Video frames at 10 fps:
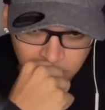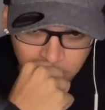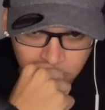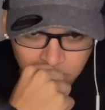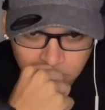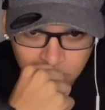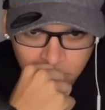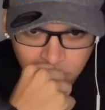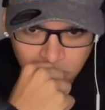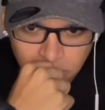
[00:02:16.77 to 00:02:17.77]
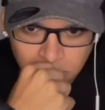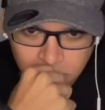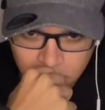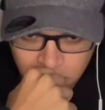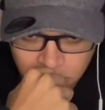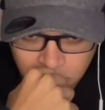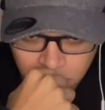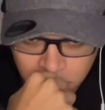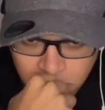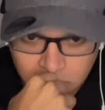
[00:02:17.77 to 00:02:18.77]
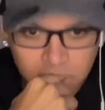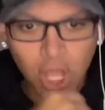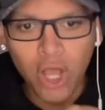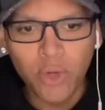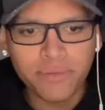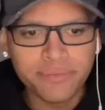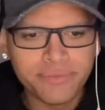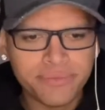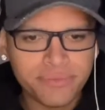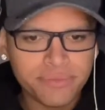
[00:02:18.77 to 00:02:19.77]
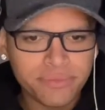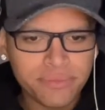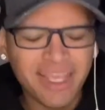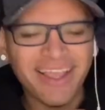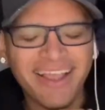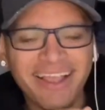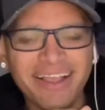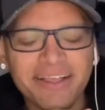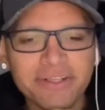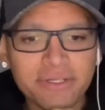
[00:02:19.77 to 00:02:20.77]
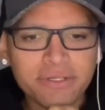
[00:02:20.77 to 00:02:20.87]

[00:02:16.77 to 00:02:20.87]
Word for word: think these things are pretty cool? No. no.